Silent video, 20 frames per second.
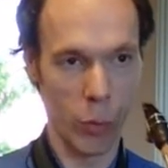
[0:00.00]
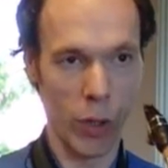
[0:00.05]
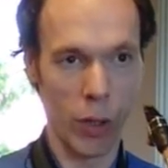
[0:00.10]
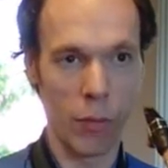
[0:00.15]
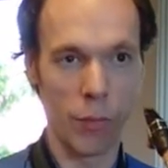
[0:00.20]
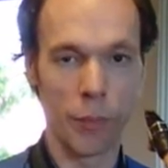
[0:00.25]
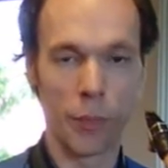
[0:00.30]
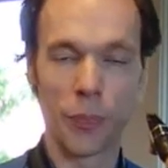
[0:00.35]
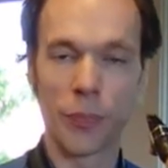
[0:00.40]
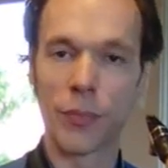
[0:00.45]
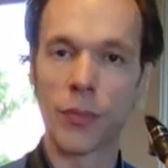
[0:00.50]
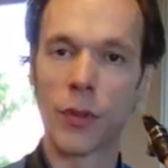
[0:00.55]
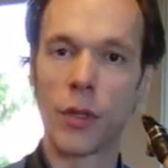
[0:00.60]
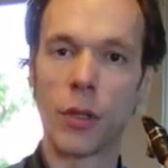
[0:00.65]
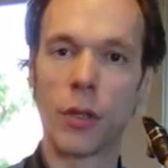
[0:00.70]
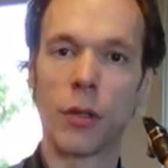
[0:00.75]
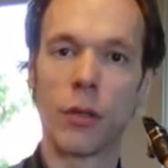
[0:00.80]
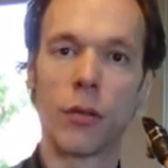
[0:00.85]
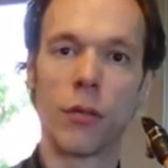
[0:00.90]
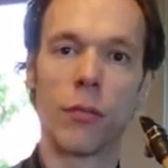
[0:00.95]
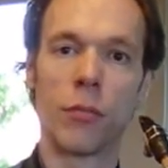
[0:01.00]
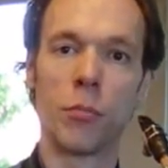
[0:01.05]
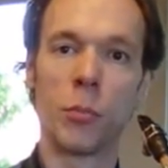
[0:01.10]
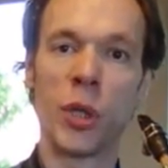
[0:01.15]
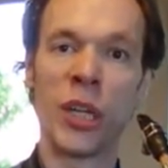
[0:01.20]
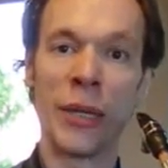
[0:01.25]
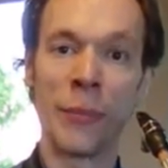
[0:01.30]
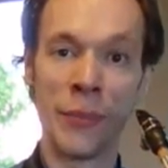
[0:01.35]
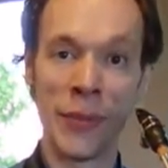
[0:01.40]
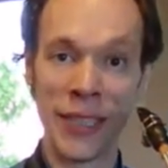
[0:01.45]
Well,
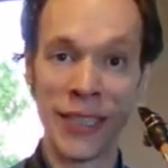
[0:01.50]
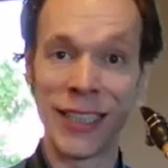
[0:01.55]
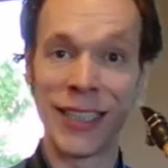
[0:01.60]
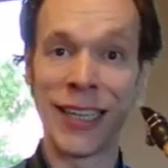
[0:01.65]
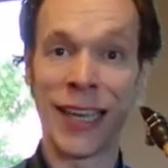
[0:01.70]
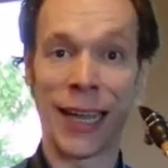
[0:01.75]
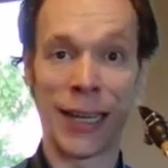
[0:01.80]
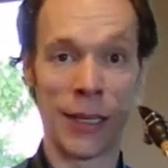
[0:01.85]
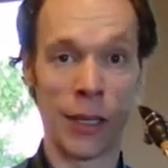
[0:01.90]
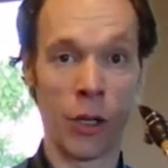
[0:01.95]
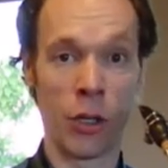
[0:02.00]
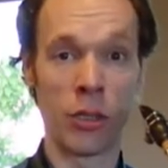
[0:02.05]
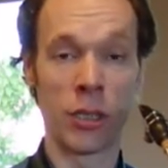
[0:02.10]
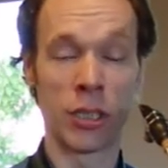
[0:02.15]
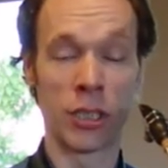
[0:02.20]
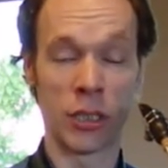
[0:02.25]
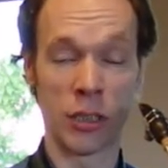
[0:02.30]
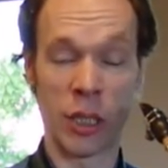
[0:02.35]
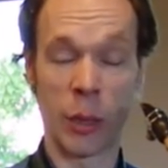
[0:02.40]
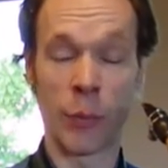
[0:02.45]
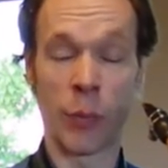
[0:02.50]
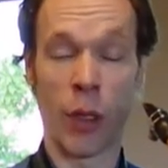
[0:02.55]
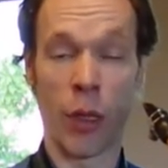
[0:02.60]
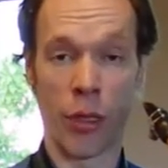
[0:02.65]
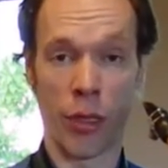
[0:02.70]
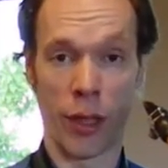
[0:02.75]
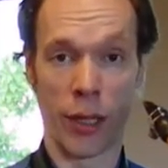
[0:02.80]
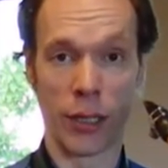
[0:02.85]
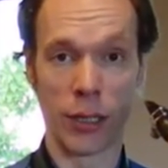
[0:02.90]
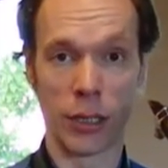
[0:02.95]
immediately I noticed a couple
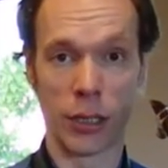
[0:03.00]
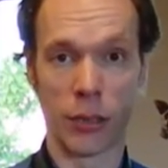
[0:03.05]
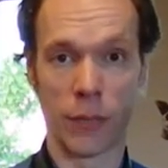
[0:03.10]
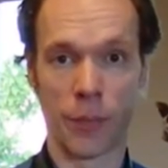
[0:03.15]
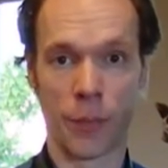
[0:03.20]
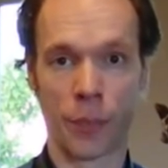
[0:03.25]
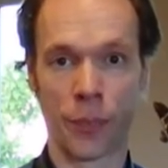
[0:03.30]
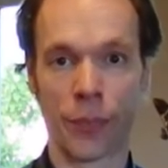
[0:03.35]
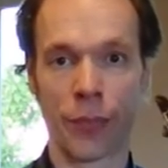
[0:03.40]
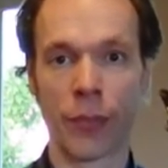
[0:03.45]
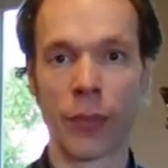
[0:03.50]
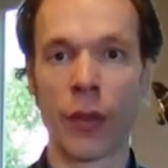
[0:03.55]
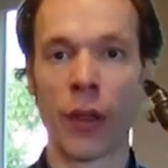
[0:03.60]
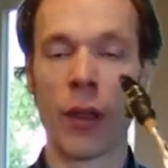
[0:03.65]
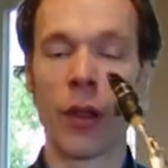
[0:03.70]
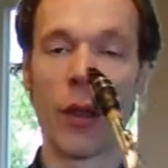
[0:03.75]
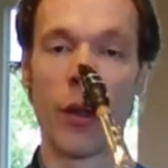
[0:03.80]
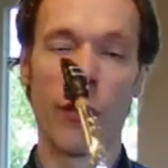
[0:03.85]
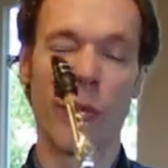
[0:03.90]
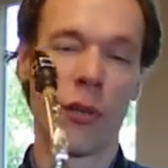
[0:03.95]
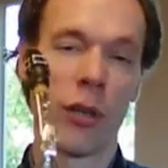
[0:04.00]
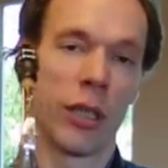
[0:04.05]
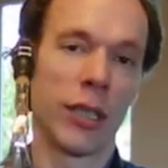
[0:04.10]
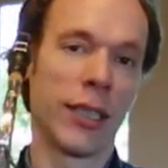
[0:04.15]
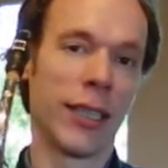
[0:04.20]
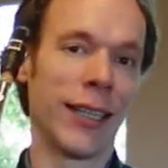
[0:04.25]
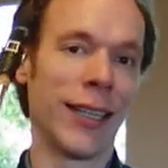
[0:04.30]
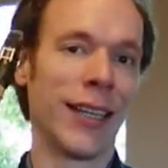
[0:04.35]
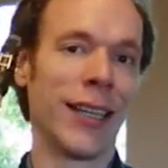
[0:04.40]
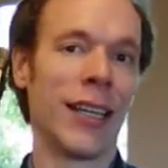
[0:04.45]
of things.
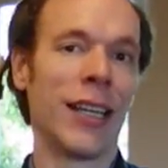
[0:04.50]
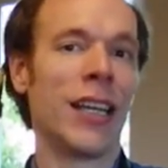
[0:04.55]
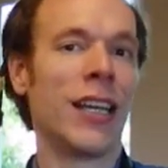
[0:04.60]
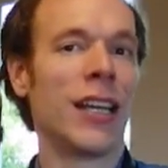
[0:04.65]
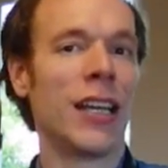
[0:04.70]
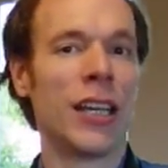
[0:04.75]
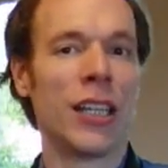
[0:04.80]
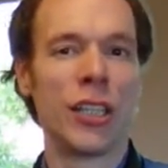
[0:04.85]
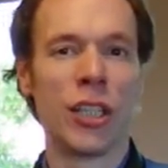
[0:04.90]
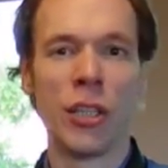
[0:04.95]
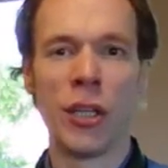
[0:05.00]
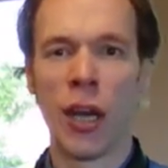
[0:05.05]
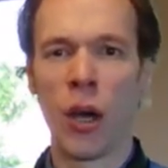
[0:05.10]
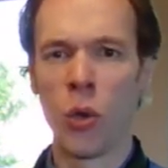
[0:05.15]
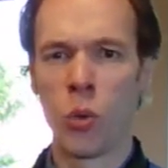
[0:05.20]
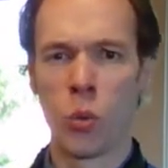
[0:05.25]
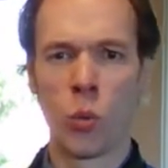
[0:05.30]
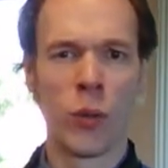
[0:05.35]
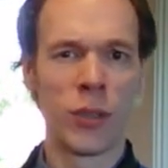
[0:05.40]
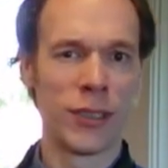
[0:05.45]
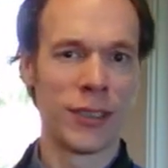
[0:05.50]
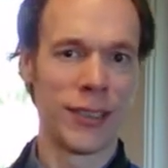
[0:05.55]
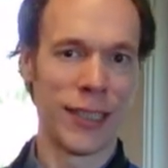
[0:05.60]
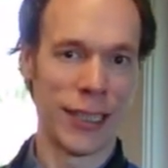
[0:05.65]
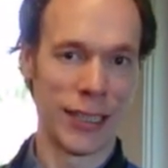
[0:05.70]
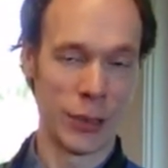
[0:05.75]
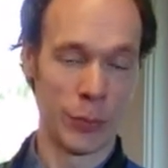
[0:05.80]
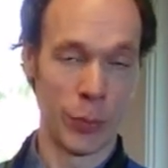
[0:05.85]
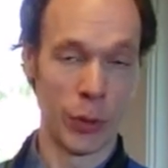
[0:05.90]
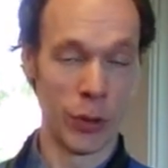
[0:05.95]
Firstly, the note
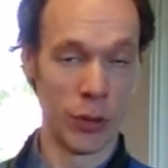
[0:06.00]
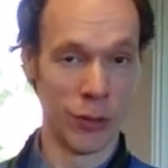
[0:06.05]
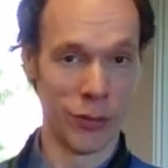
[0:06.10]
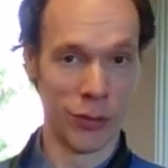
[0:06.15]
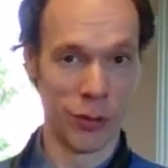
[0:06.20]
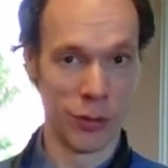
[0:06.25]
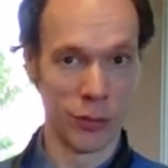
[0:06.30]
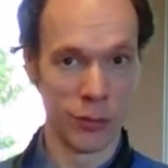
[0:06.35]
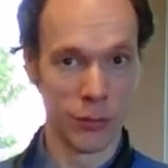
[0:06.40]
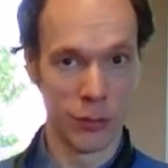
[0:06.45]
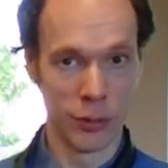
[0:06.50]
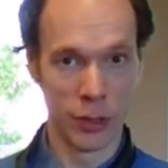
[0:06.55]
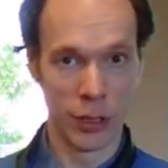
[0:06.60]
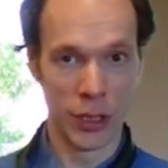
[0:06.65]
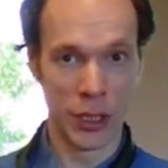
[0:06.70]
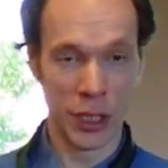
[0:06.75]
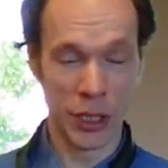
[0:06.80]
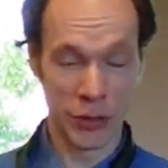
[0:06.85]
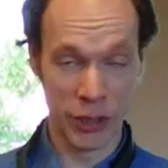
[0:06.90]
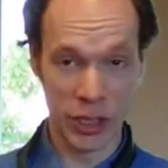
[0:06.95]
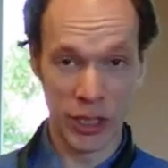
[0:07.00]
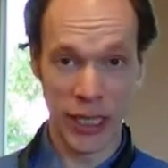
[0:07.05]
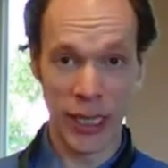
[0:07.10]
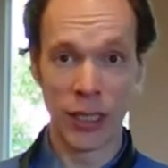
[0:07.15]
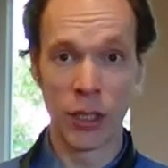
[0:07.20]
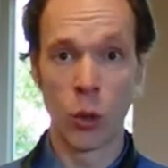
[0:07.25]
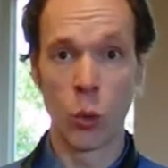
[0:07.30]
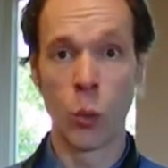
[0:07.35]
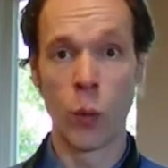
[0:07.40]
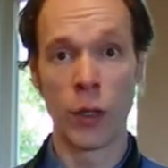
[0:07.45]
wasn't as beautiful. The
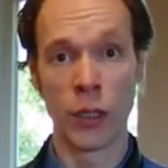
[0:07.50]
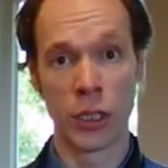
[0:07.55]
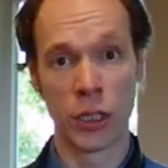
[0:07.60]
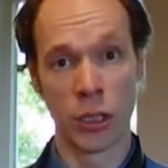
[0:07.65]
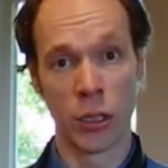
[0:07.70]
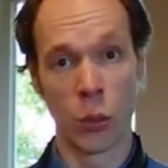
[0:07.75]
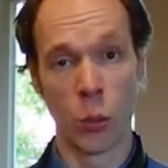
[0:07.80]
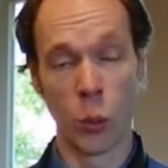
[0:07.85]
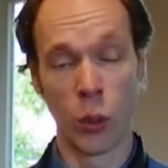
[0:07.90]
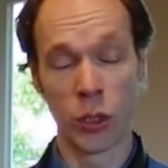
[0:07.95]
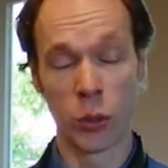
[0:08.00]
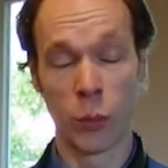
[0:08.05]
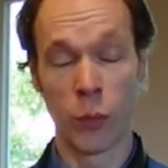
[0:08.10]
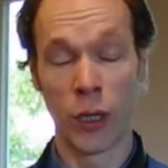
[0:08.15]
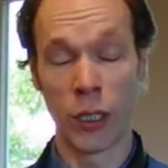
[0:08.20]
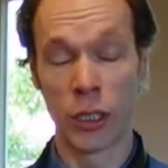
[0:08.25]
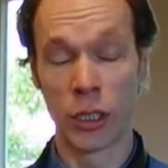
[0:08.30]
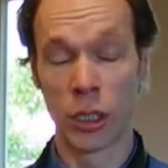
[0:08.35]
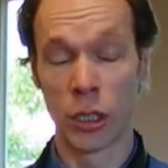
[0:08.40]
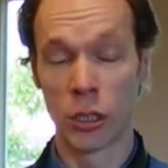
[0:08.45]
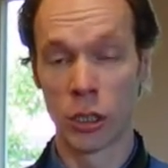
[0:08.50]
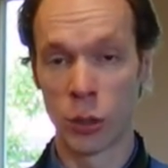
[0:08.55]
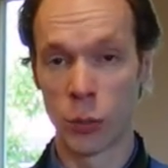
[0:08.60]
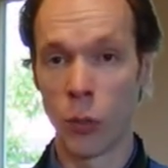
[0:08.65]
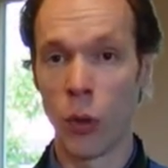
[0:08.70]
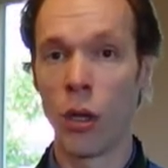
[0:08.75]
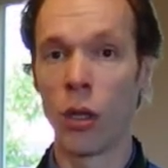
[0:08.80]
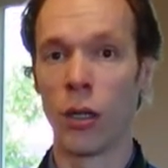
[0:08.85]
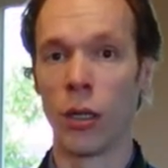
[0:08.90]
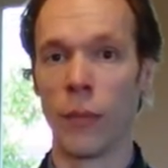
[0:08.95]
crescendo was much
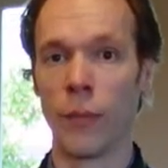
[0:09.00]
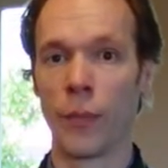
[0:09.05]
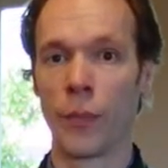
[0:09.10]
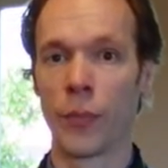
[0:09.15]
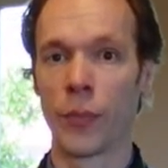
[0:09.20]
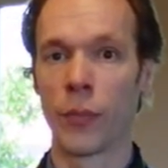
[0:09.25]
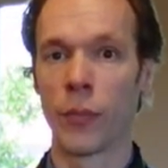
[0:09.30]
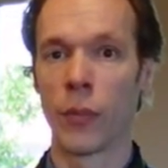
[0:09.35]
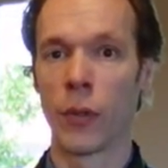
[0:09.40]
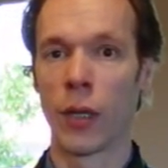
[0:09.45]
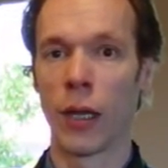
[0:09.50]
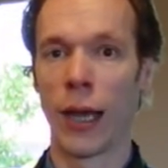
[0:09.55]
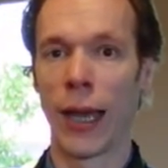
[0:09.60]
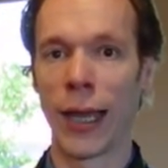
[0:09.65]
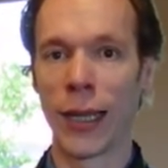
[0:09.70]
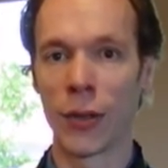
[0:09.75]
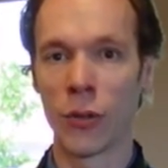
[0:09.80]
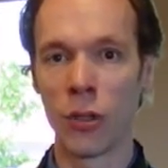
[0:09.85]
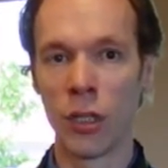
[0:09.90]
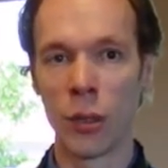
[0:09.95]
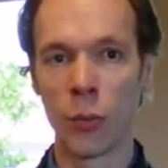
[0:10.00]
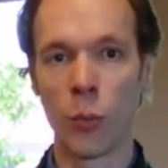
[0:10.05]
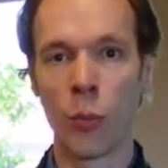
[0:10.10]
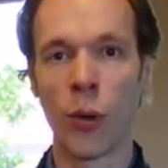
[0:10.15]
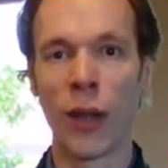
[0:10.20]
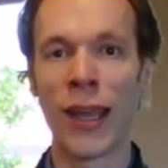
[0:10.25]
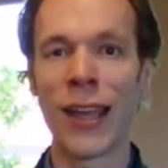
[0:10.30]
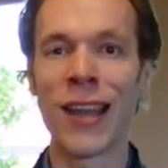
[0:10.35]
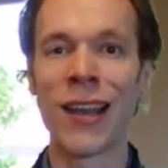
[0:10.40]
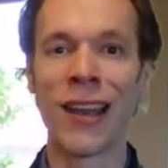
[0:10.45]
smaller. I
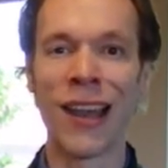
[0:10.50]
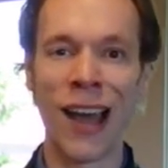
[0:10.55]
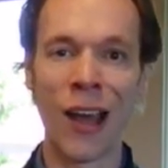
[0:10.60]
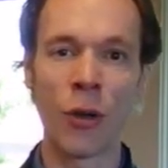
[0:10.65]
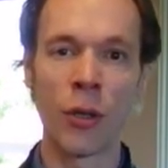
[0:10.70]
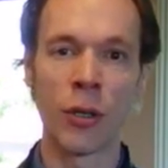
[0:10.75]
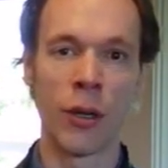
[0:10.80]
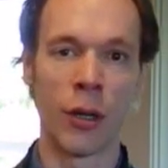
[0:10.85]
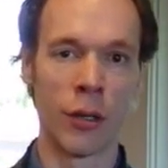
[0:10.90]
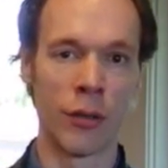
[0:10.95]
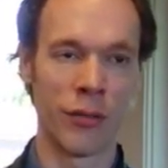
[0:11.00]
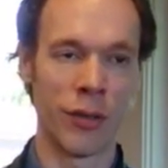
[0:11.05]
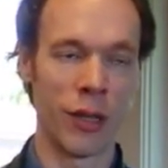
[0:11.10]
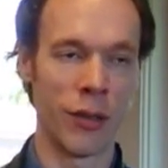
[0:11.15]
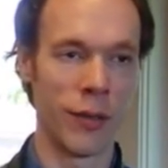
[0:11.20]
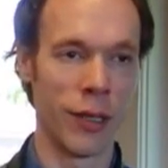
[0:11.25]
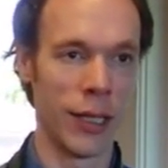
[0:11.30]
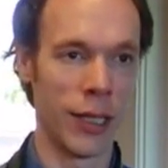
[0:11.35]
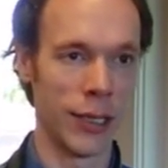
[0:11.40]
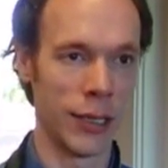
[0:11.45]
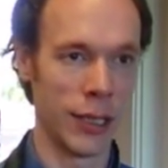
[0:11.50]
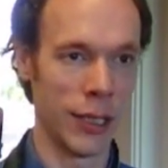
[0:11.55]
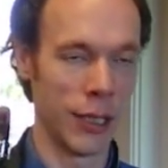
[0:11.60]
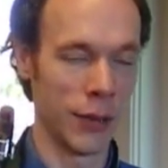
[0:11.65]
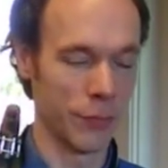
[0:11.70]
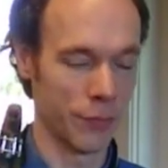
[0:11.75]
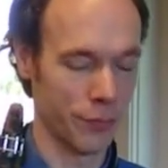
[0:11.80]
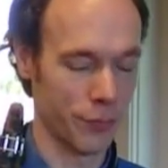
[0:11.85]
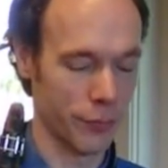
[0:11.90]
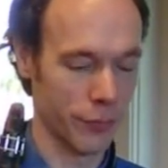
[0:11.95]
couldn't play a loud note very
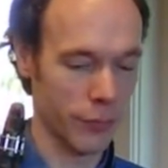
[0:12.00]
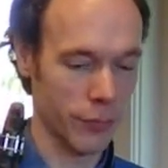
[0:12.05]
easily.